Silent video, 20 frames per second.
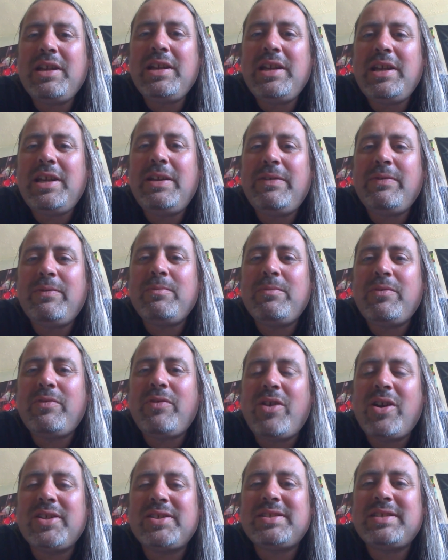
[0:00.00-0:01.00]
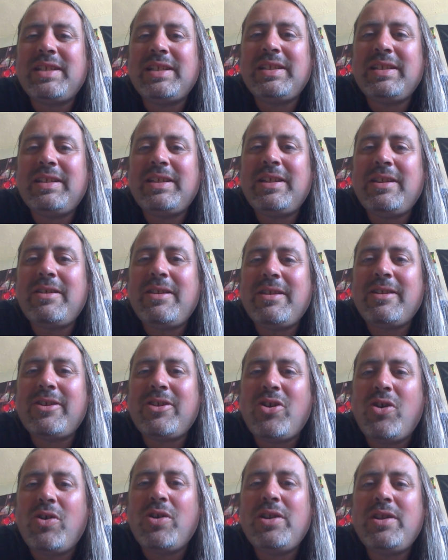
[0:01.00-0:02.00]
even with us, they're
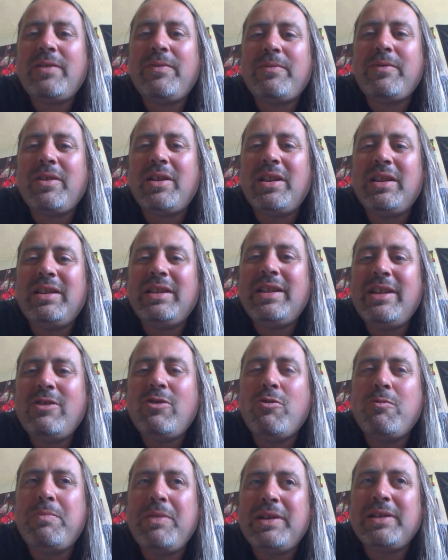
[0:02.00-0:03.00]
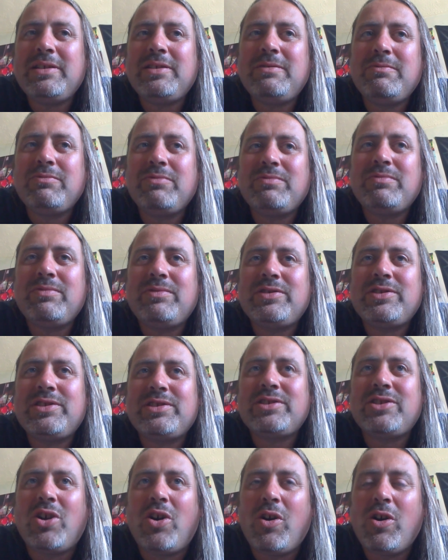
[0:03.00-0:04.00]
kind of a little bit
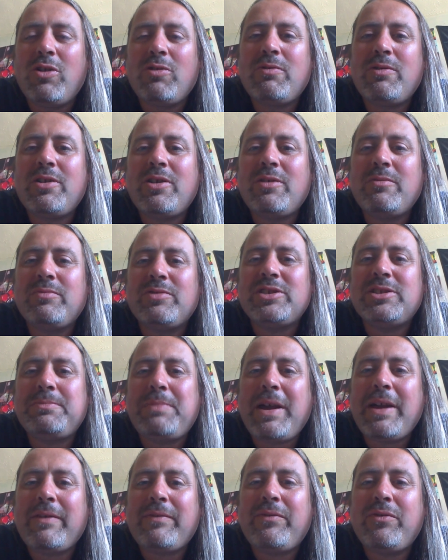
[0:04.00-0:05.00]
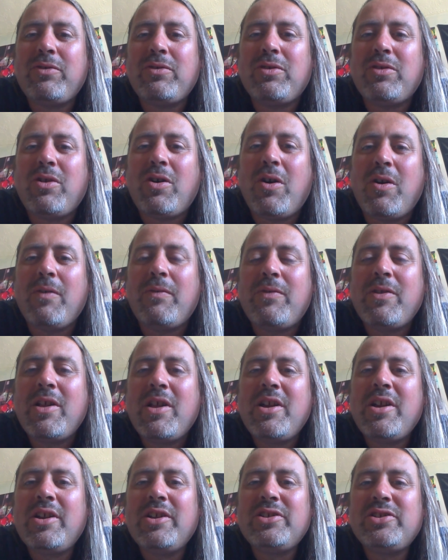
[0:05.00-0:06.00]
tolerant and respectful of
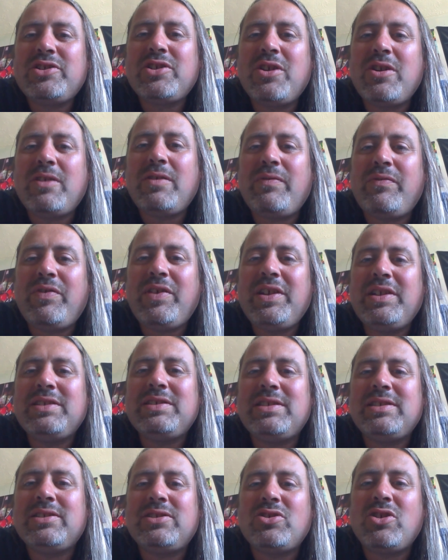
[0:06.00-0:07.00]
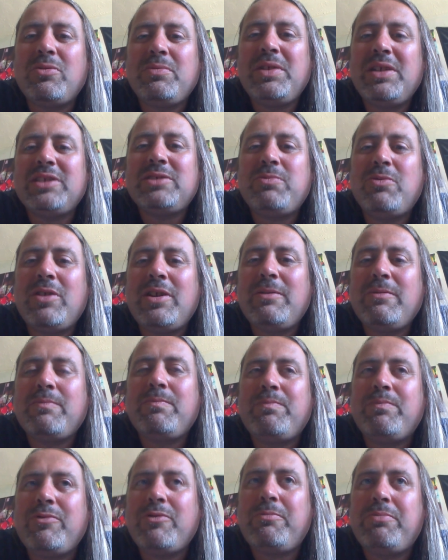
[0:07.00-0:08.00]
certain things this time of year. It's why they
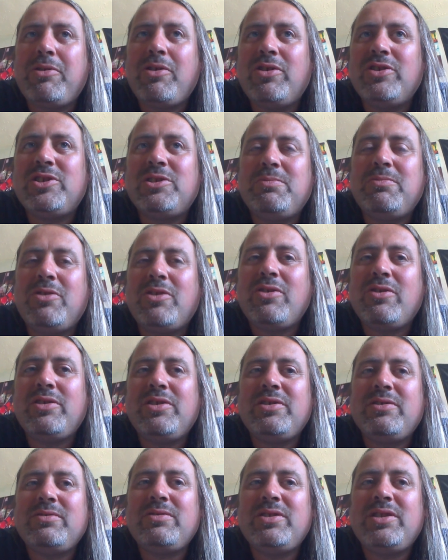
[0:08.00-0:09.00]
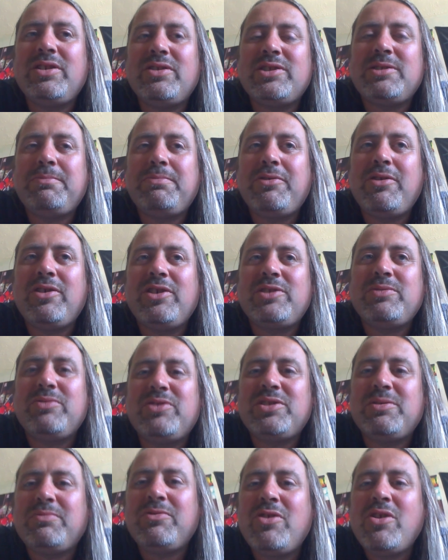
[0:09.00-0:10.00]
apply some supply us with
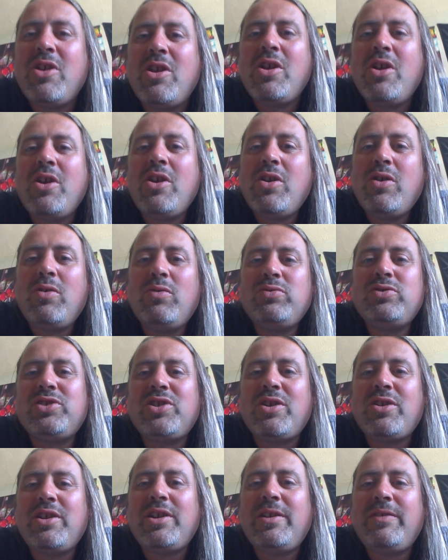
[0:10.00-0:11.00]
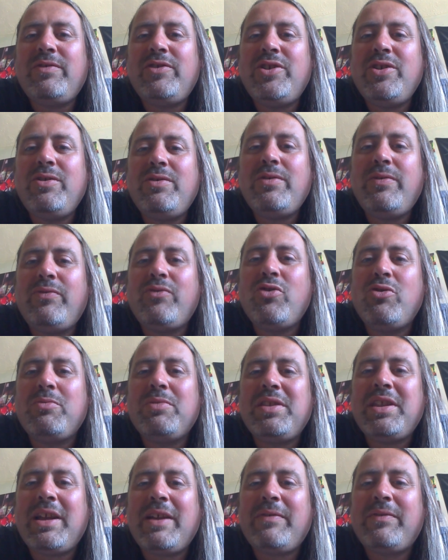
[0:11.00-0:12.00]
some alternative uniform
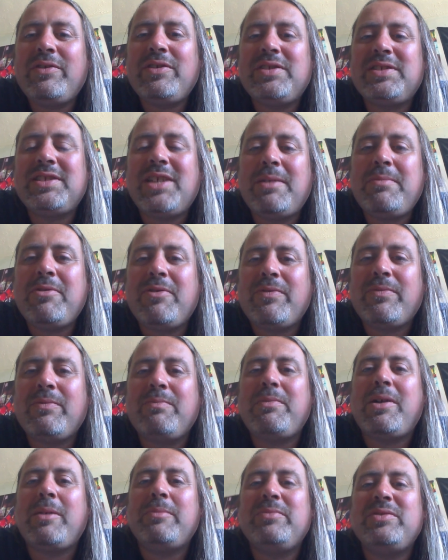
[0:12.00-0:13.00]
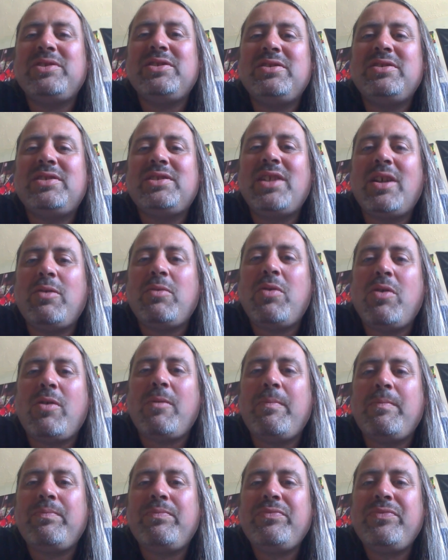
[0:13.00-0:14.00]
and that for the summer months and so
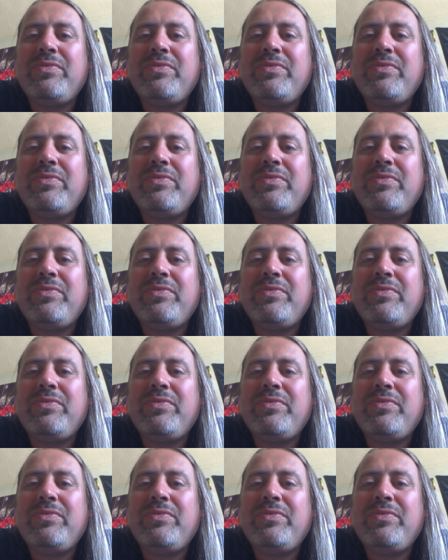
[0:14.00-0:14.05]
on